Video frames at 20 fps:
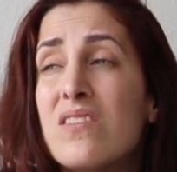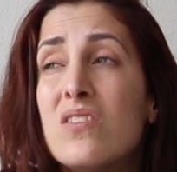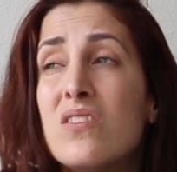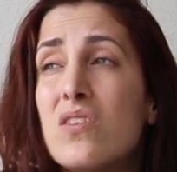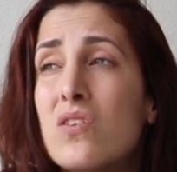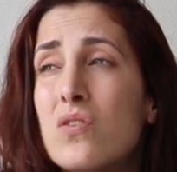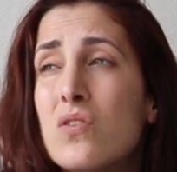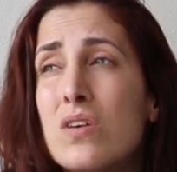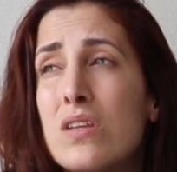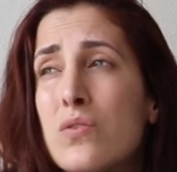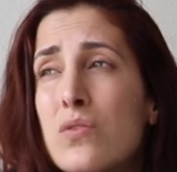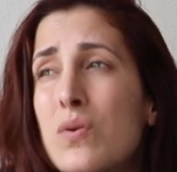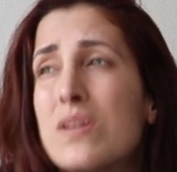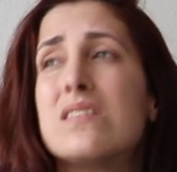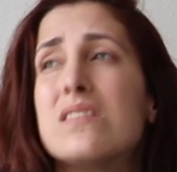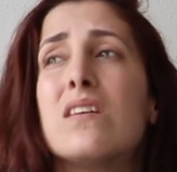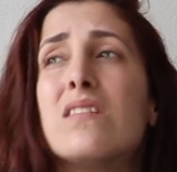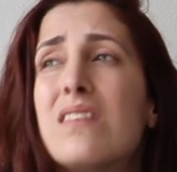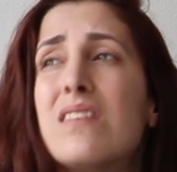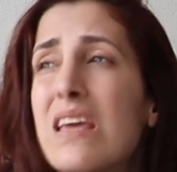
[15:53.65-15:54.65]
No, it was
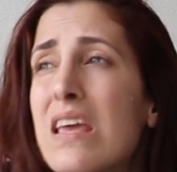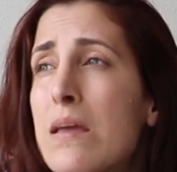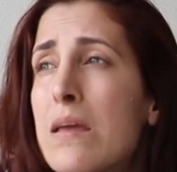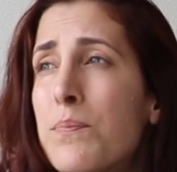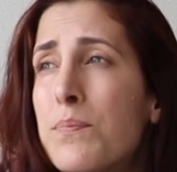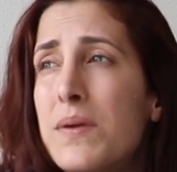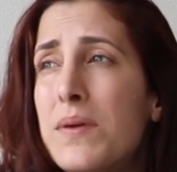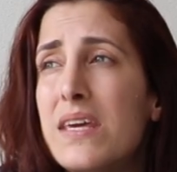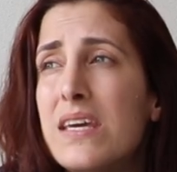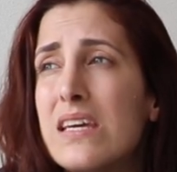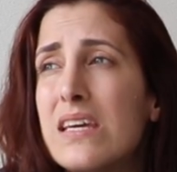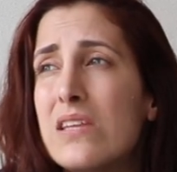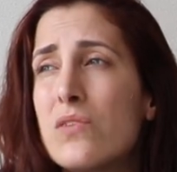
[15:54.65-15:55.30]
not epic,